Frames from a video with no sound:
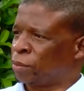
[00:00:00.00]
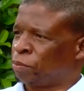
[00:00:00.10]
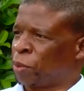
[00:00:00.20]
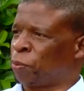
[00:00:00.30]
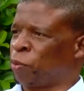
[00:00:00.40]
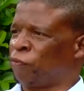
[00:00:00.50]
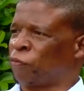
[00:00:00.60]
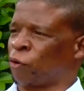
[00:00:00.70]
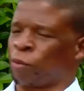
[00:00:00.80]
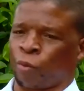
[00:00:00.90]
people
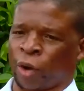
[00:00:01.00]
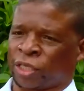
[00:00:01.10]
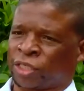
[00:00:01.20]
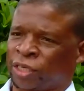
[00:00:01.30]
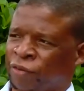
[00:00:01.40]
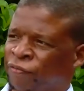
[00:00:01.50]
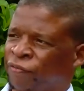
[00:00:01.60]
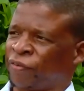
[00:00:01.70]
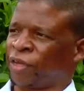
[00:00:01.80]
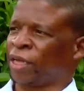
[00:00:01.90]
from one
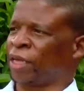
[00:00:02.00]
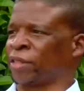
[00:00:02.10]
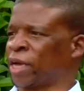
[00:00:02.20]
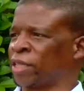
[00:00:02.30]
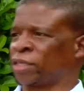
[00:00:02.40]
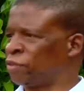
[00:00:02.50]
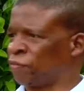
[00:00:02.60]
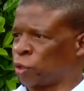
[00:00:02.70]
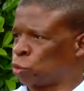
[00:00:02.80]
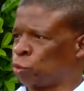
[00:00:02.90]
chief and the other chief,
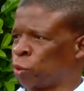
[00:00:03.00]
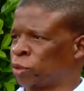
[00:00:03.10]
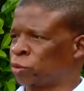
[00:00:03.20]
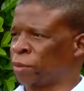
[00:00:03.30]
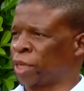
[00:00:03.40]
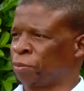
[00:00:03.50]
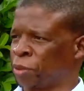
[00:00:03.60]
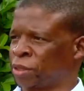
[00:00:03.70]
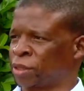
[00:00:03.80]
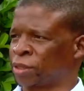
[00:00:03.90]
they don't want to make
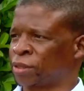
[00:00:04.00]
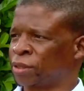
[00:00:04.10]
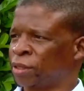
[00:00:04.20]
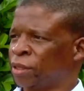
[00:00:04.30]
business.